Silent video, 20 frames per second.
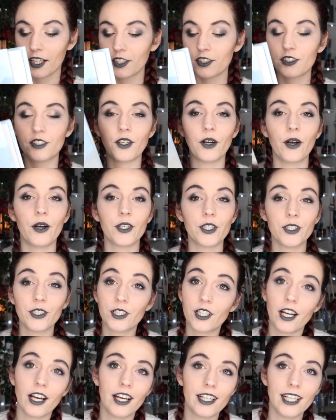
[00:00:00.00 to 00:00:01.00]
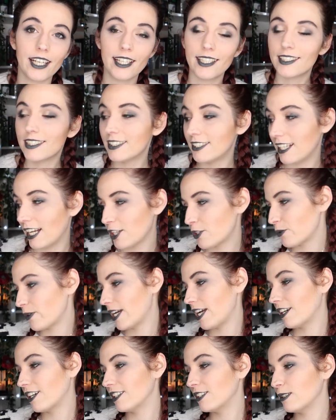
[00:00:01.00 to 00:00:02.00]
So you got it. That's
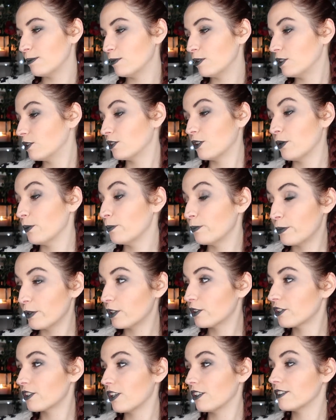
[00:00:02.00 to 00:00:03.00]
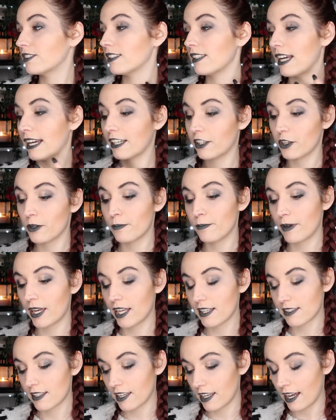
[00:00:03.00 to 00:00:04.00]
why I got the book. The book sounds like
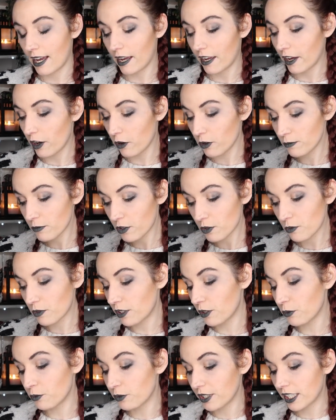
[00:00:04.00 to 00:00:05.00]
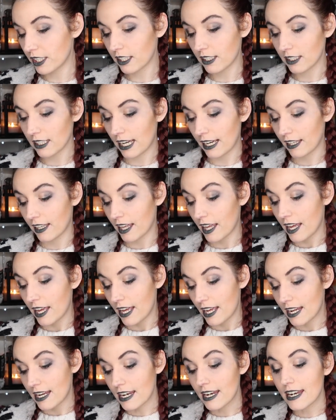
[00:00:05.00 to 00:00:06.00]
amazing. I almost want to read it like
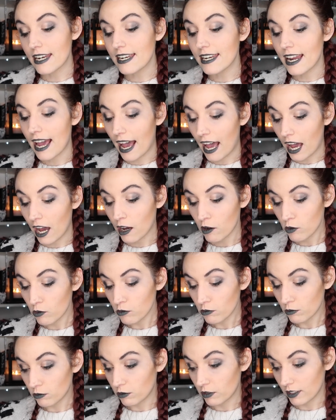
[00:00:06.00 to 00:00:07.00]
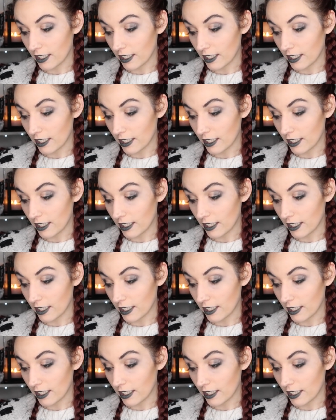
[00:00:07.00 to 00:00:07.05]
now.